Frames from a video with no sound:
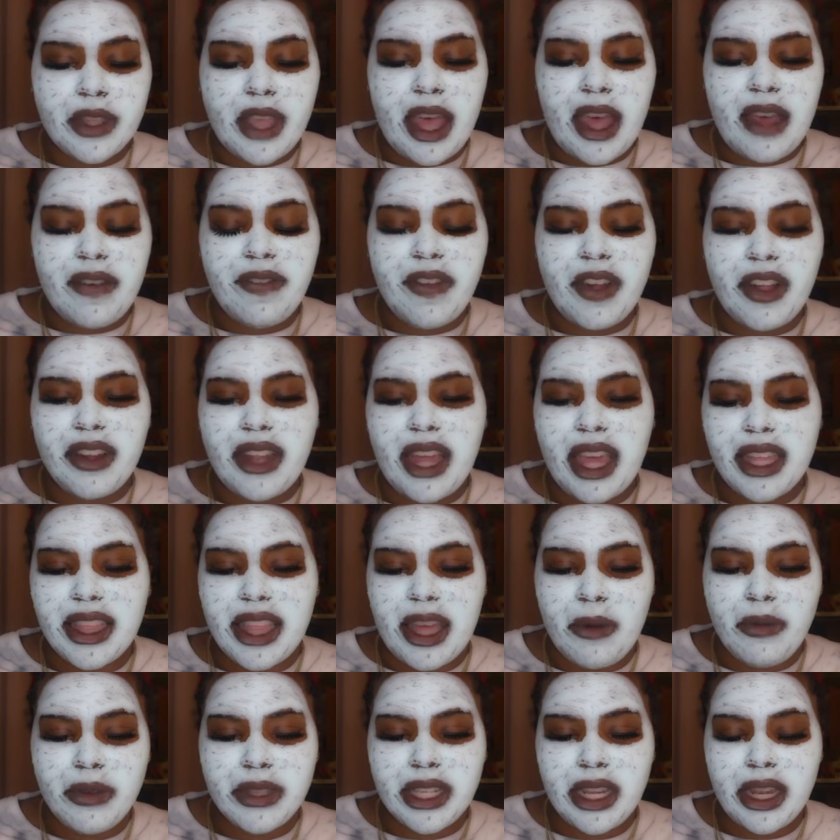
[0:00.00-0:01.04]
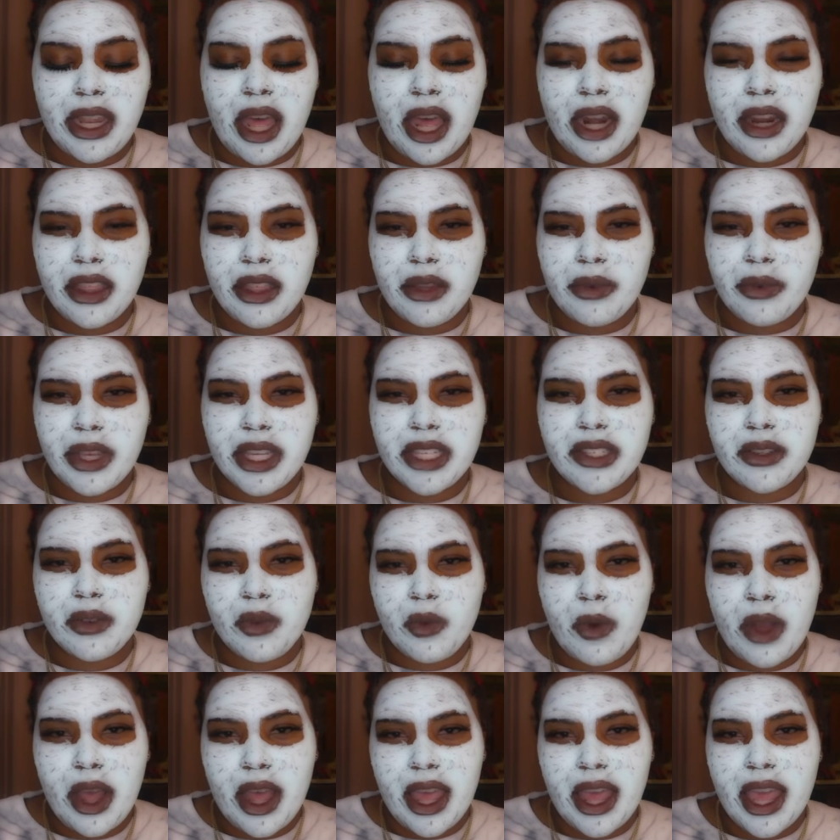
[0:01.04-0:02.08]
I felt like that was a lot of the
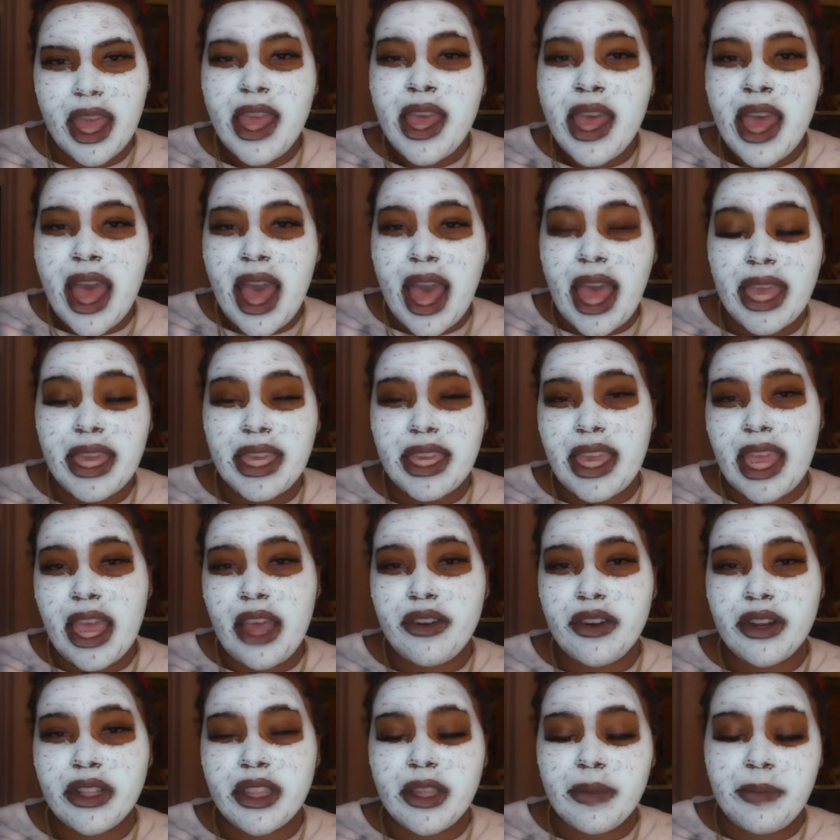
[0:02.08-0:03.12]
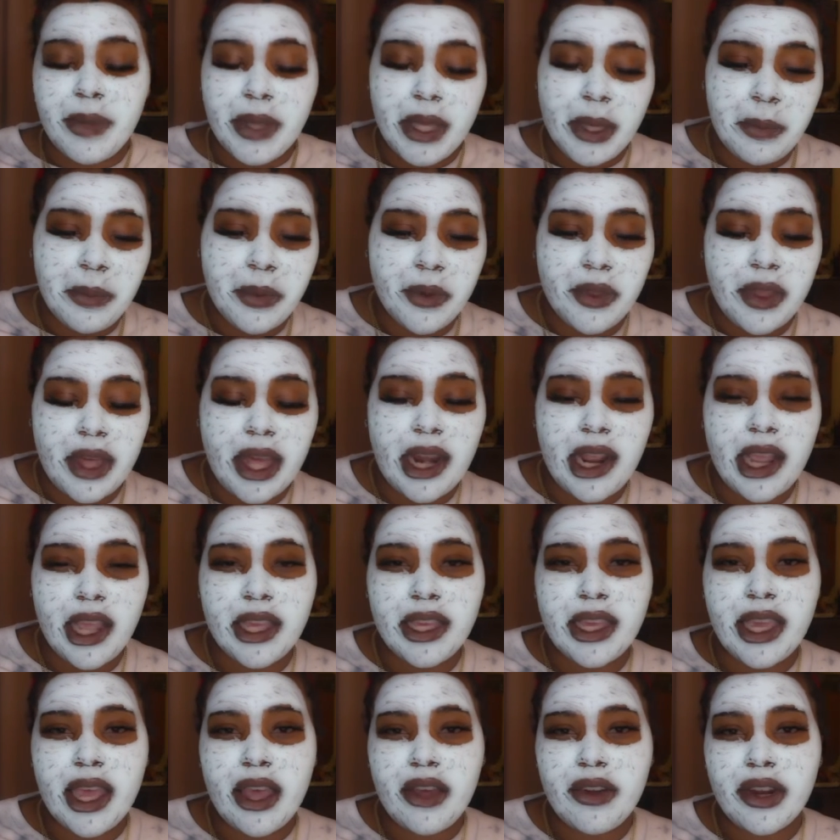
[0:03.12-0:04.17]
reason why I encountered the people that I
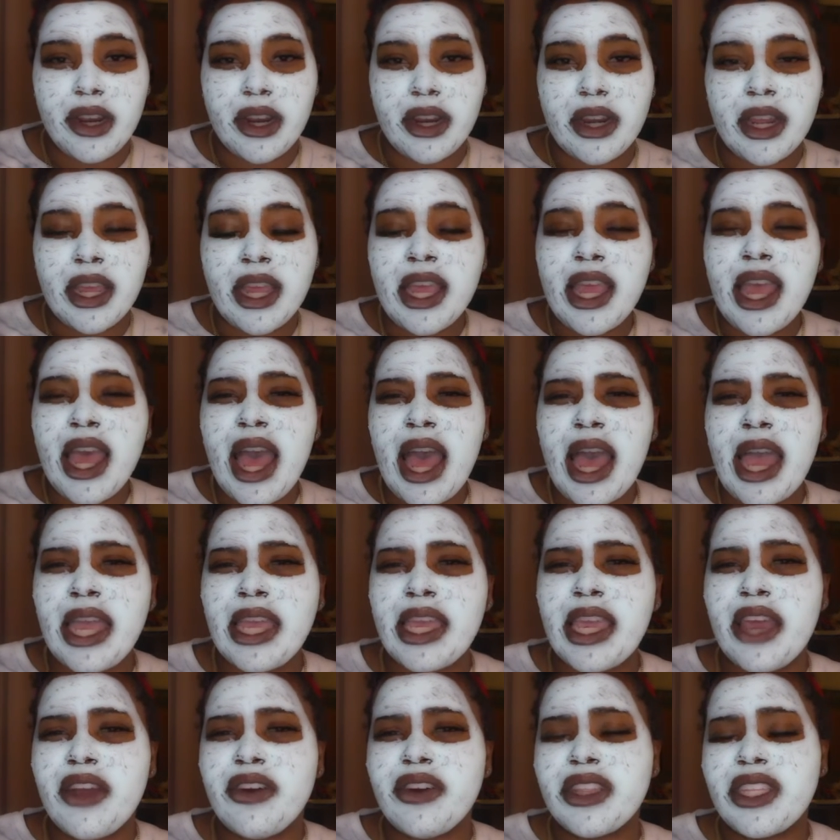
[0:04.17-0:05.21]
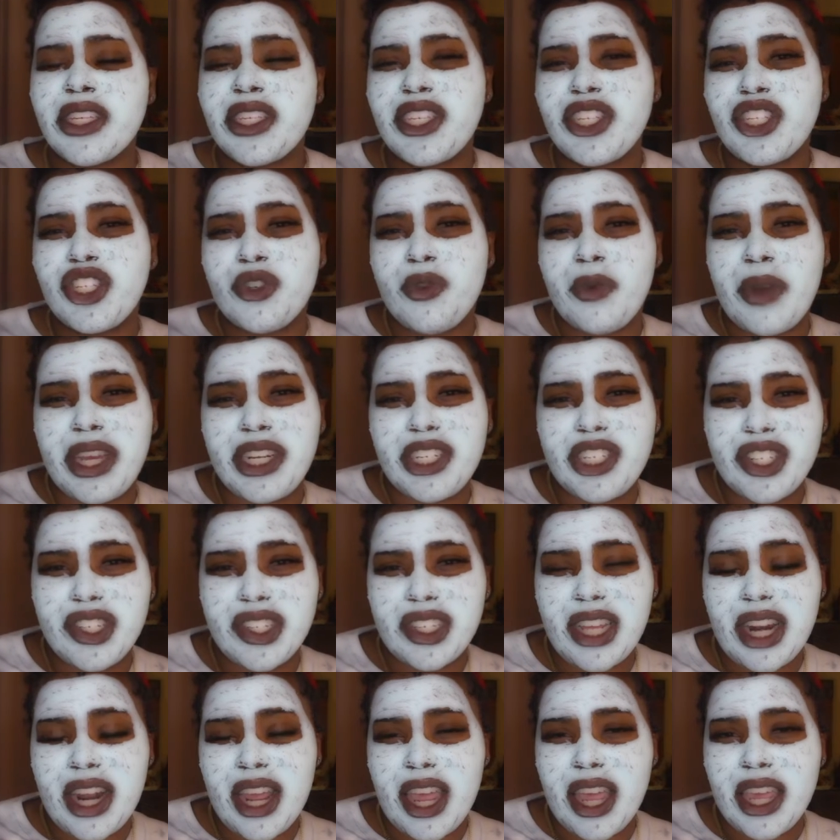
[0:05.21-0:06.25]
encountered the
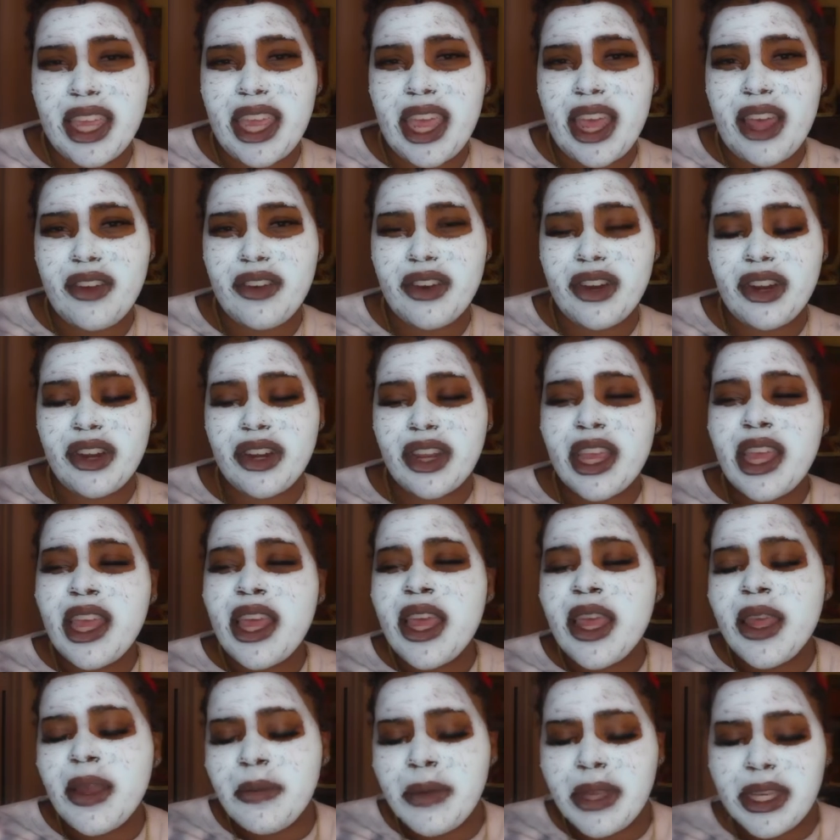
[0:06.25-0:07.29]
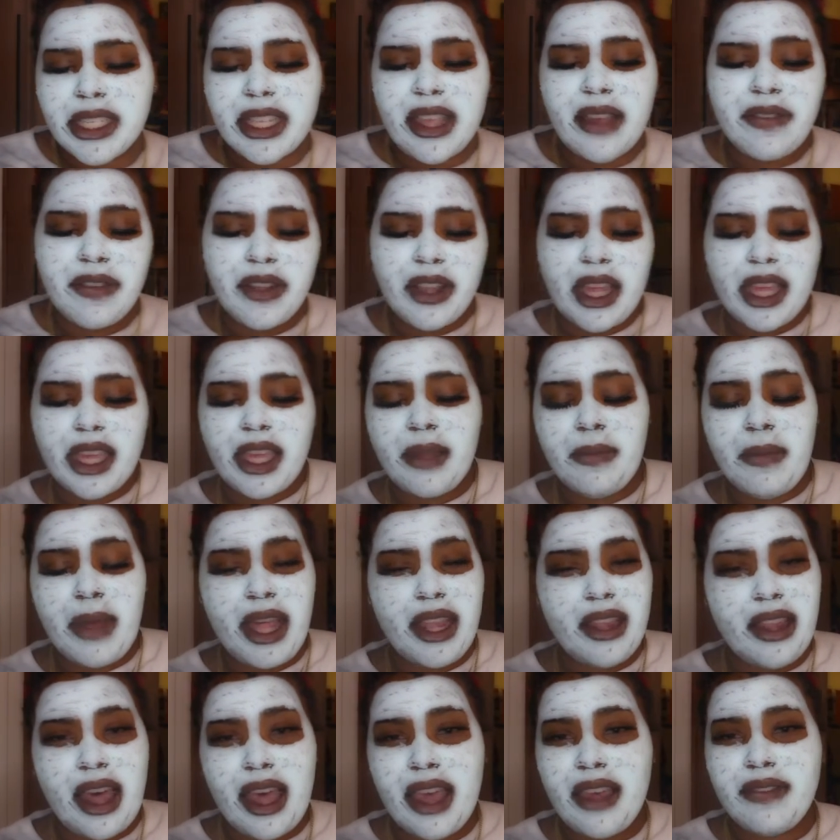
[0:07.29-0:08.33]
situations that I encountered, because I feel like in
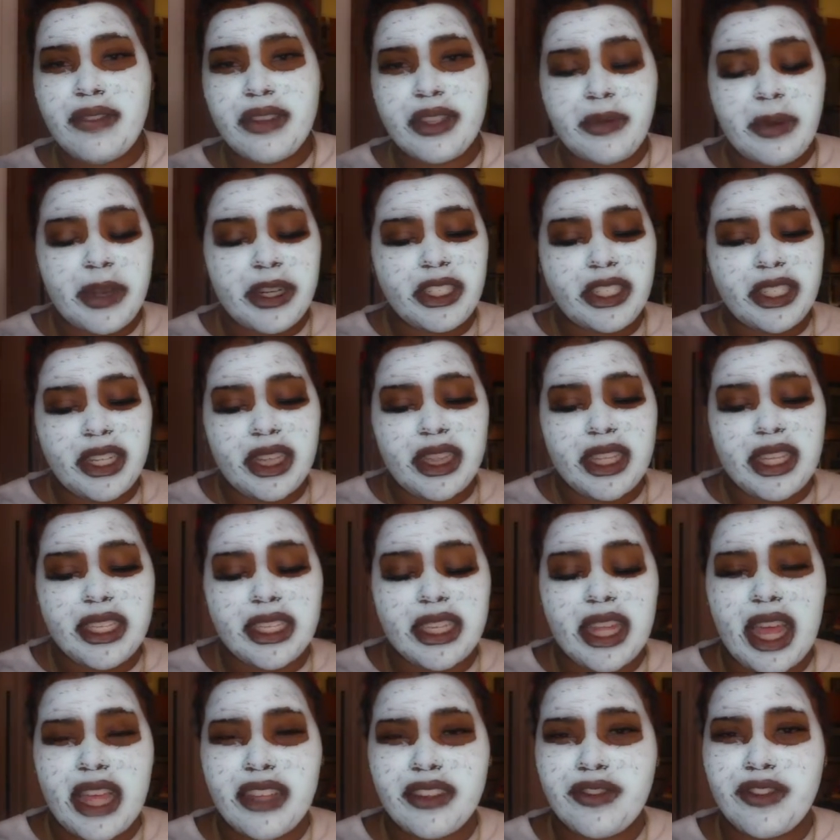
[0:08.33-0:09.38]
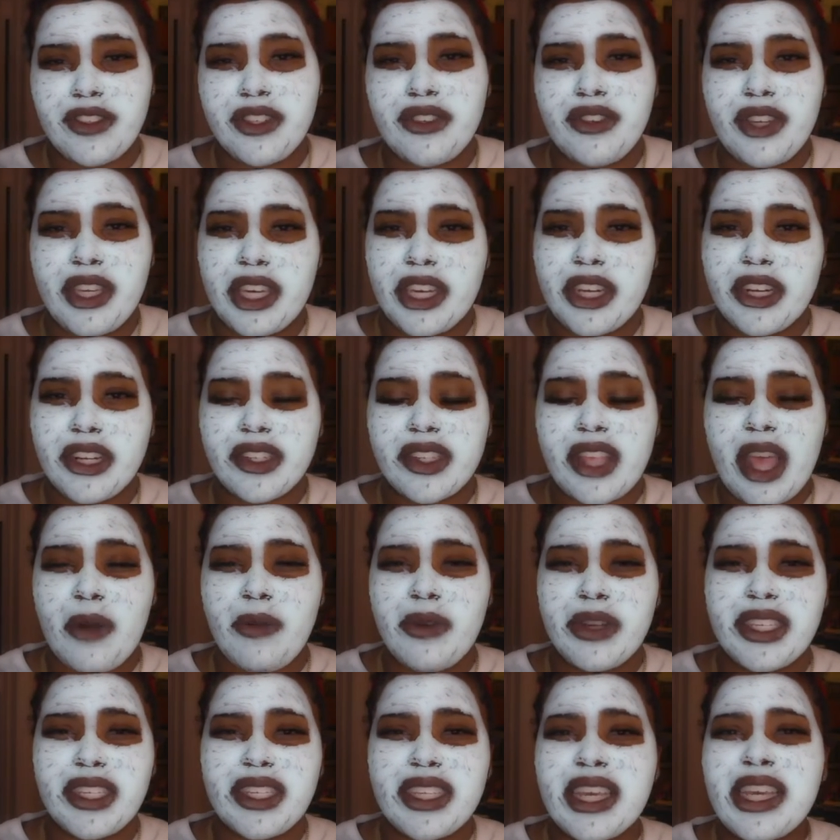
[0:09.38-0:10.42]
my life, especially in these last few years, I
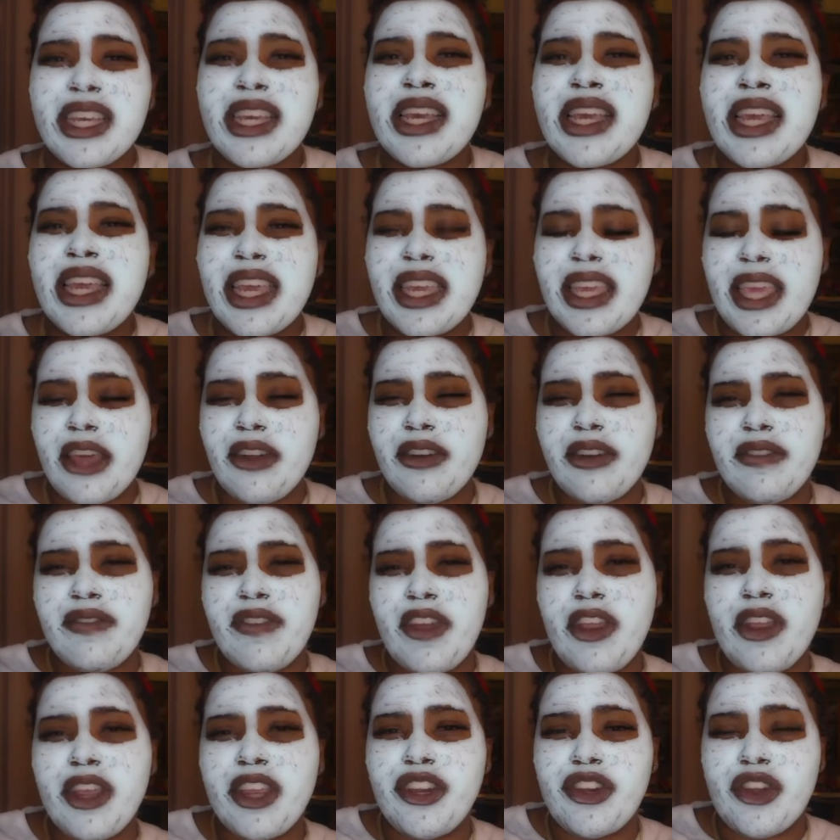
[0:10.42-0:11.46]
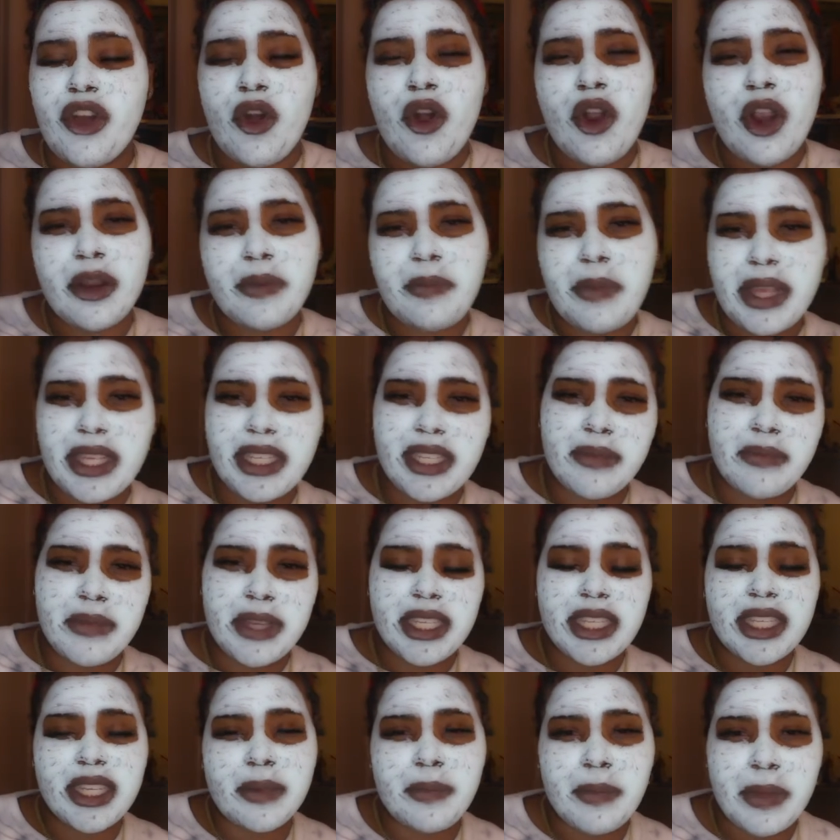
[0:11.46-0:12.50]
was encountering very dark,
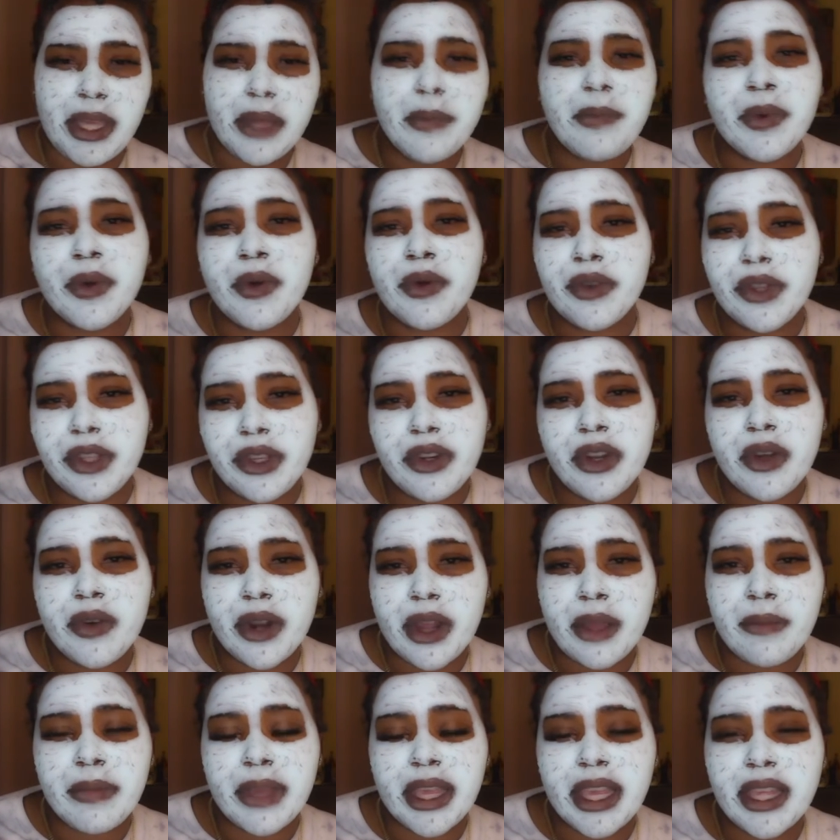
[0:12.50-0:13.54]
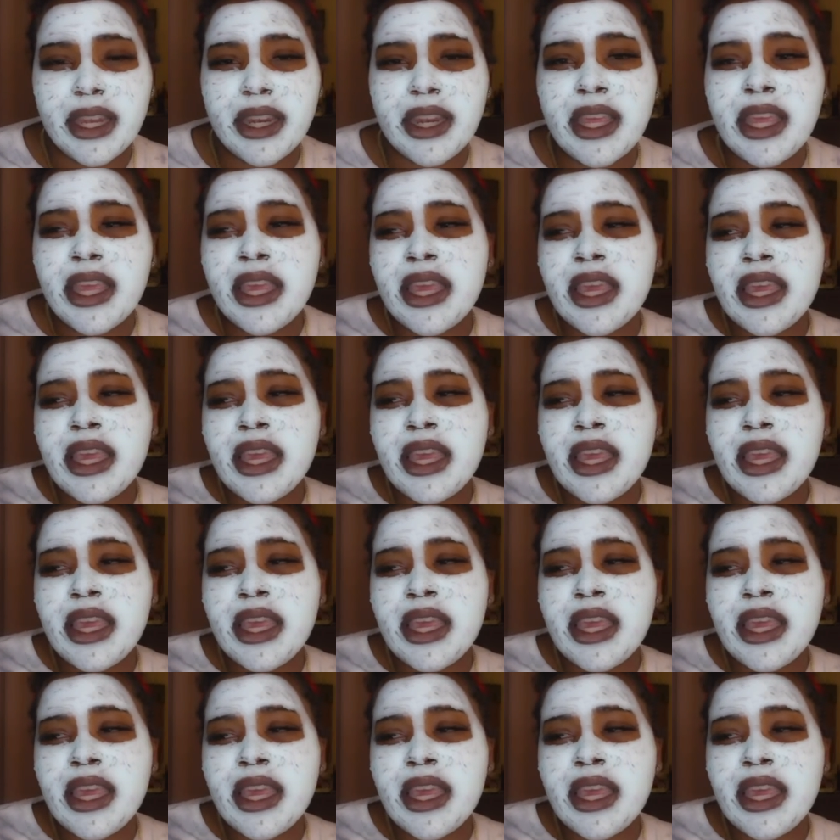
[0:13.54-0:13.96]
pessimistic people, you know what I mean?